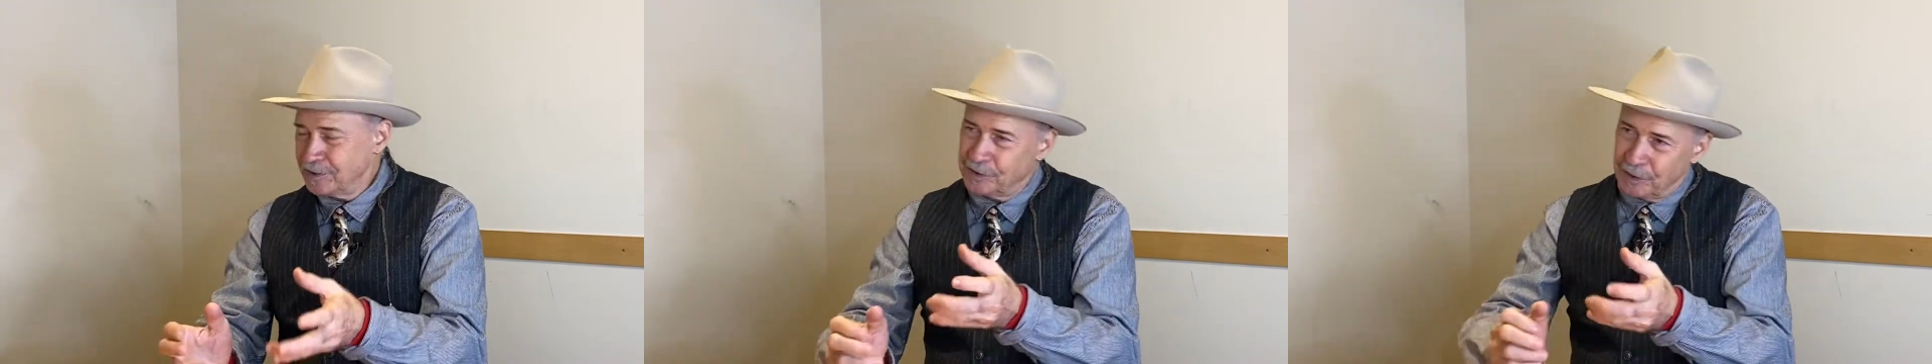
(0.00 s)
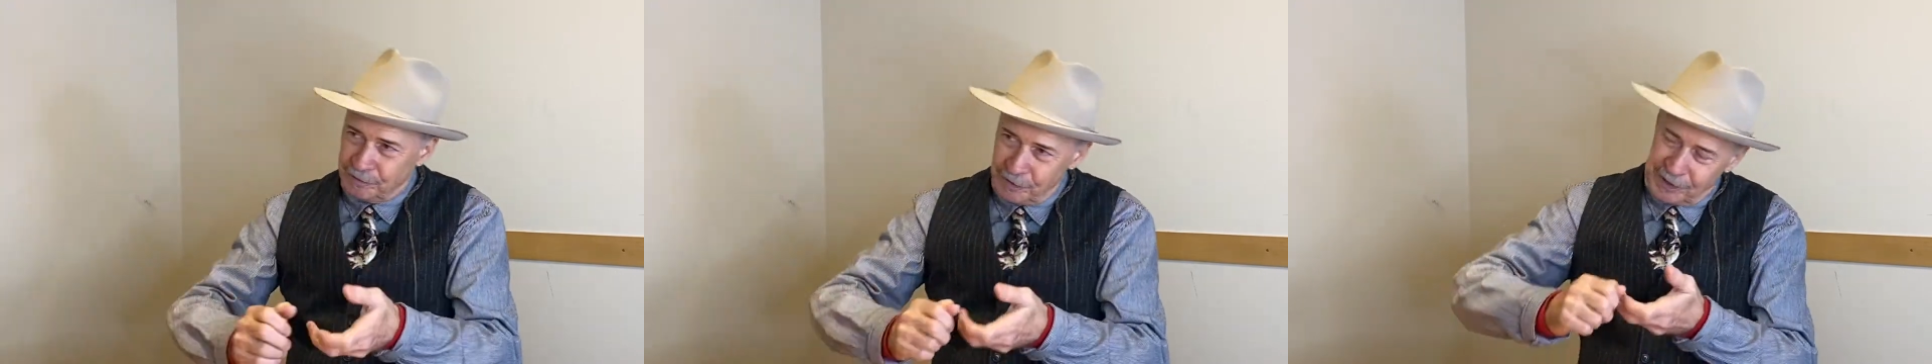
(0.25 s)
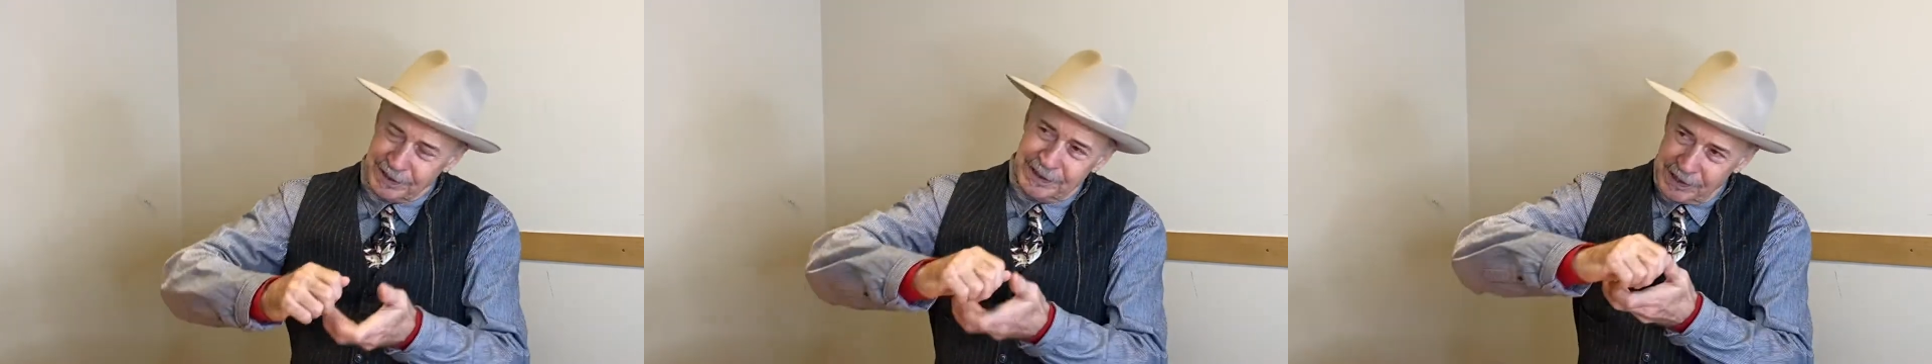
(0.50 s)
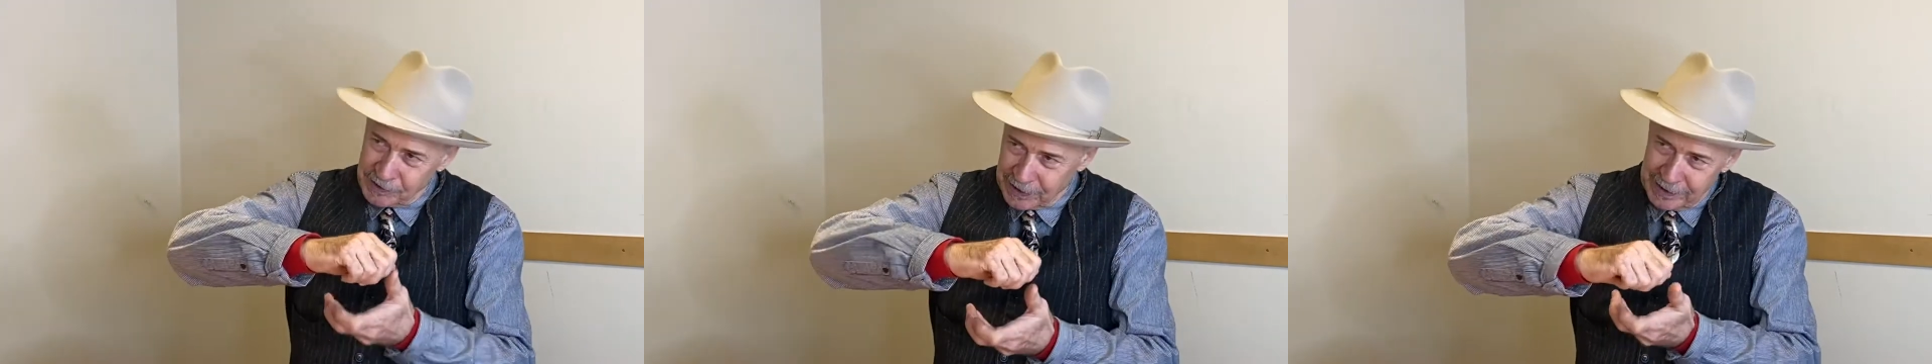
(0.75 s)
and so if you could
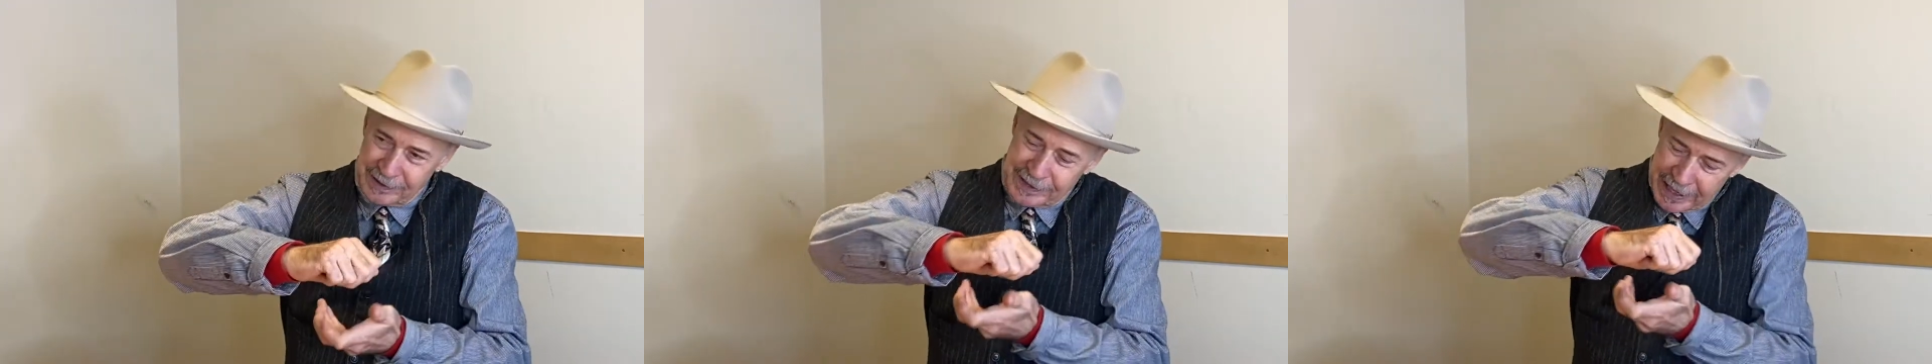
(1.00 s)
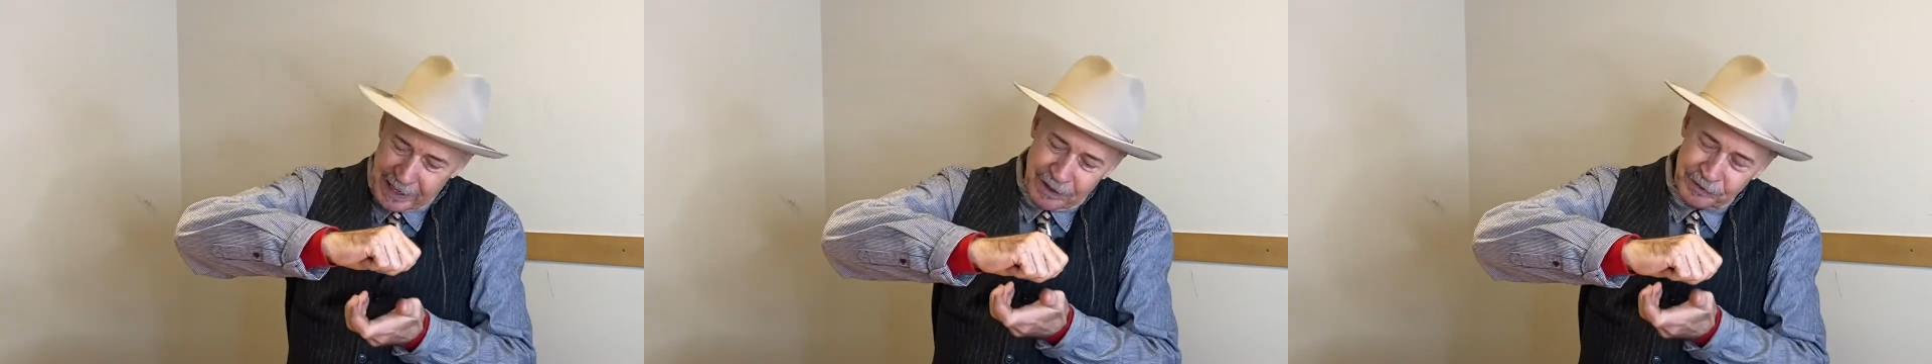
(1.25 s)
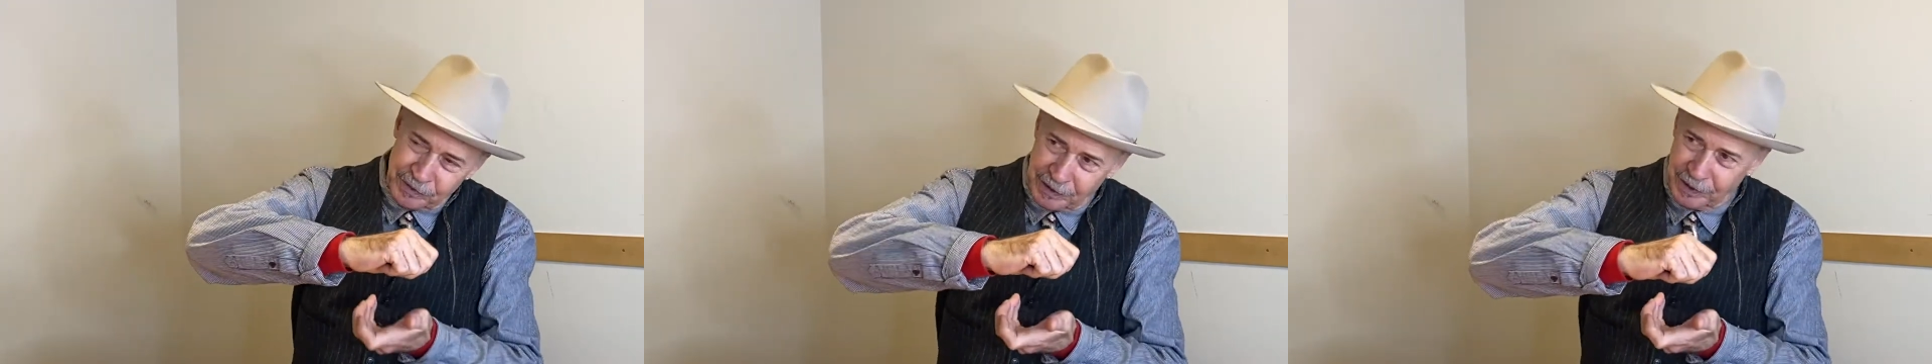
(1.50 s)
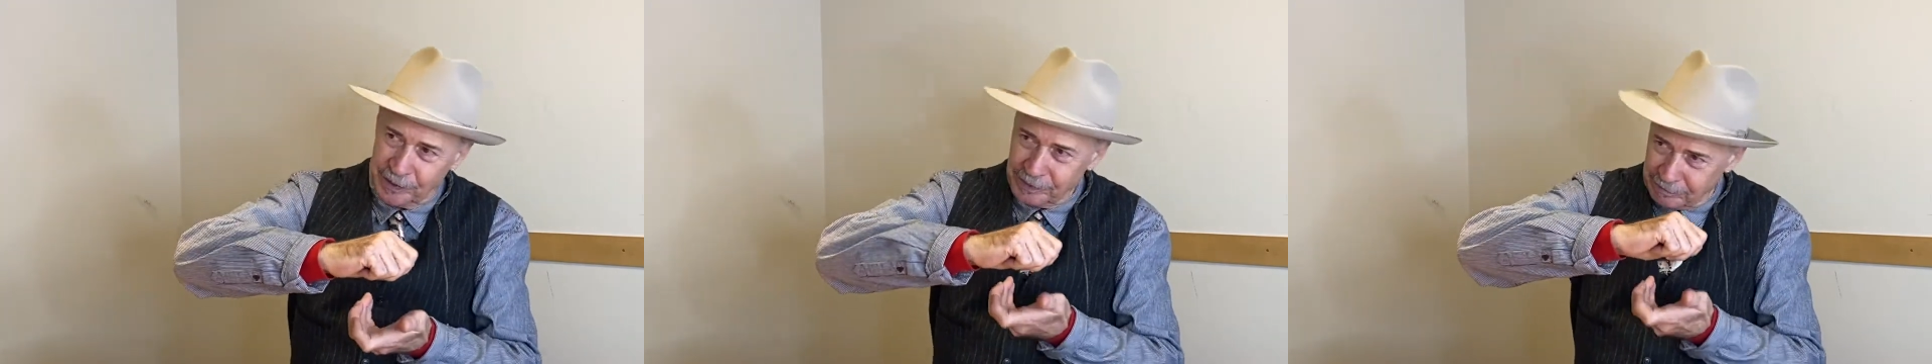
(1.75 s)
just get down, you
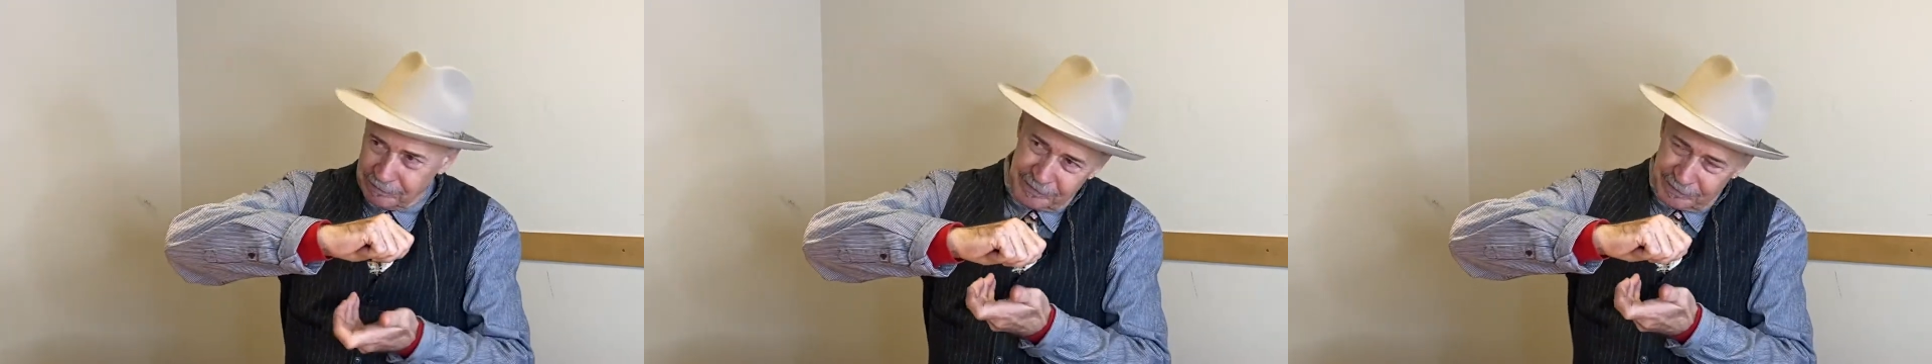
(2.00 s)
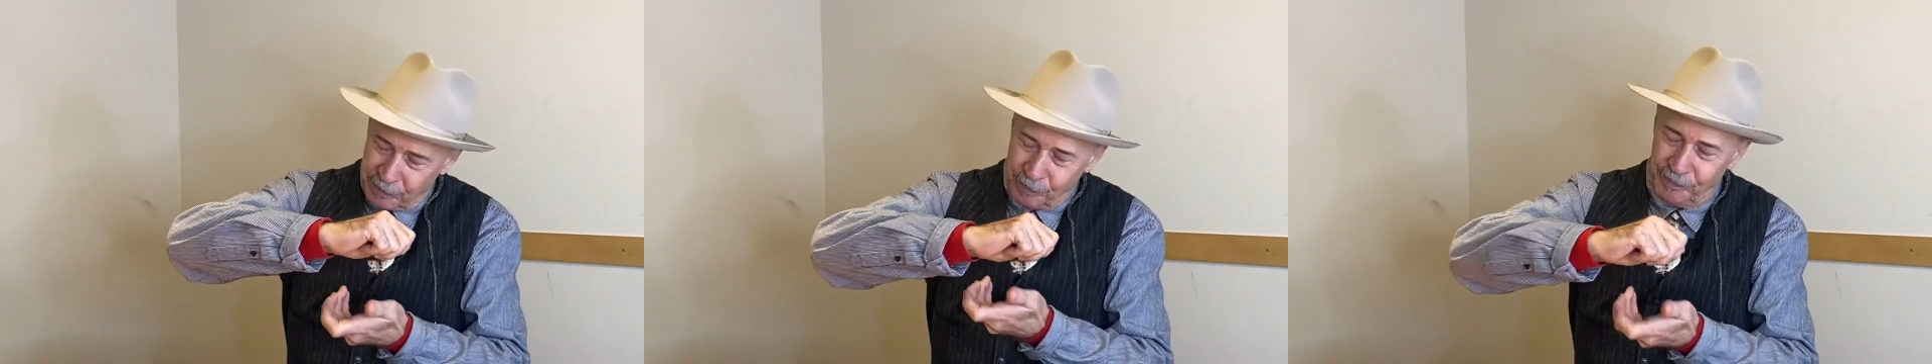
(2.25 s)
know, and